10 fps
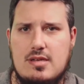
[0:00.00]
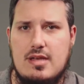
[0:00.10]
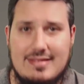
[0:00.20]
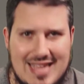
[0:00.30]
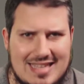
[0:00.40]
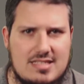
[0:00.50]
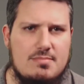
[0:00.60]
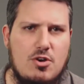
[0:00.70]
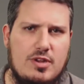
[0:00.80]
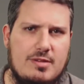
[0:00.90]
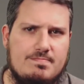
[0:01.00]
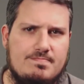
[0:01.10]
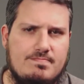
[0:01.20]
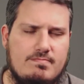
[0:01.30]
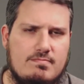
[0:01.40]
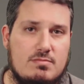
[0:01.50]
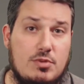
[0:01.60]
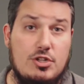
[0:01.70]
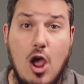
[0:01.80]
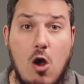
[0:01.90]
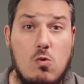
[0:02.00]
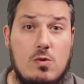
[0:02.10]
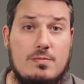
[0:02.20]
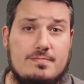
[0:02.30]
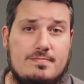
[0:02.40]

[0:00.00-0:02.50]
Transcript: and testimony. But no.